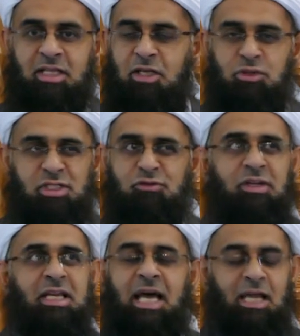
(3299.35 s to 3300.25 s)
That you just
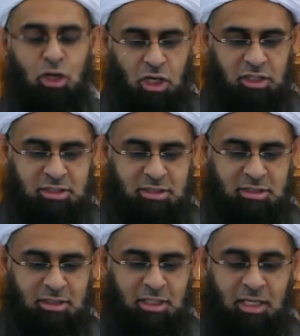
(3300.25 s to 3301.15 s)
feel at
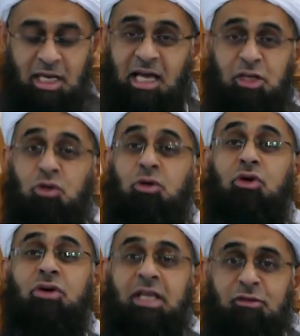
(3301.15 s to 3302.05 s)
loss and you're
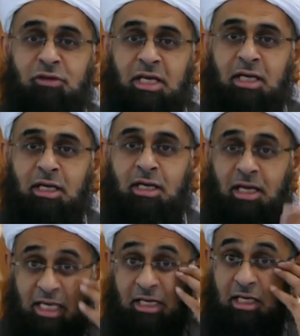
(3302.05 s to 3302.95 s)
grieving
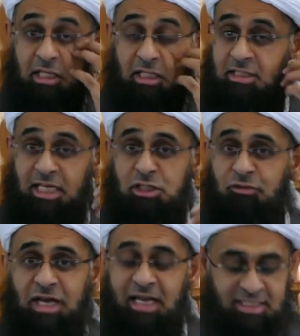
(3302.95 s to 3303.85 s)
in a state
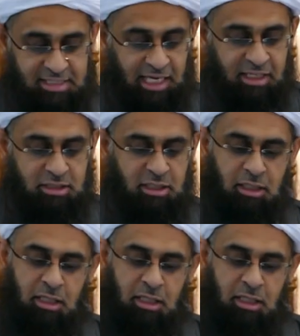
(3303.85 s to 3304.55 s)
of anxiety,